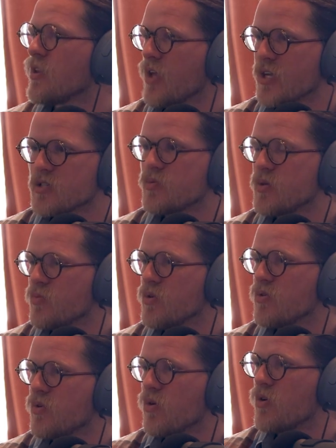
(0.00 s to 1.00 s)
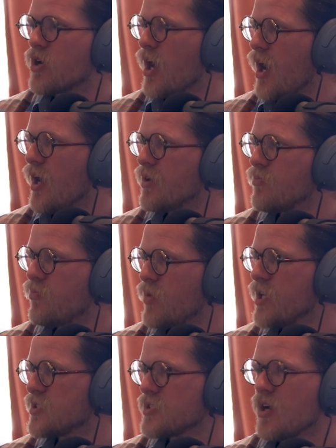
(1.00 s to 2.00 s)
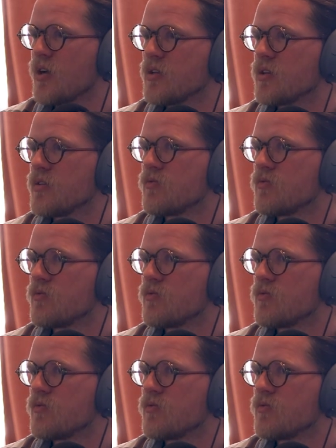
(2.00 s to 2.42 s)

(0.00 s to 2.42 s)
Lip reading: liked people or not based on,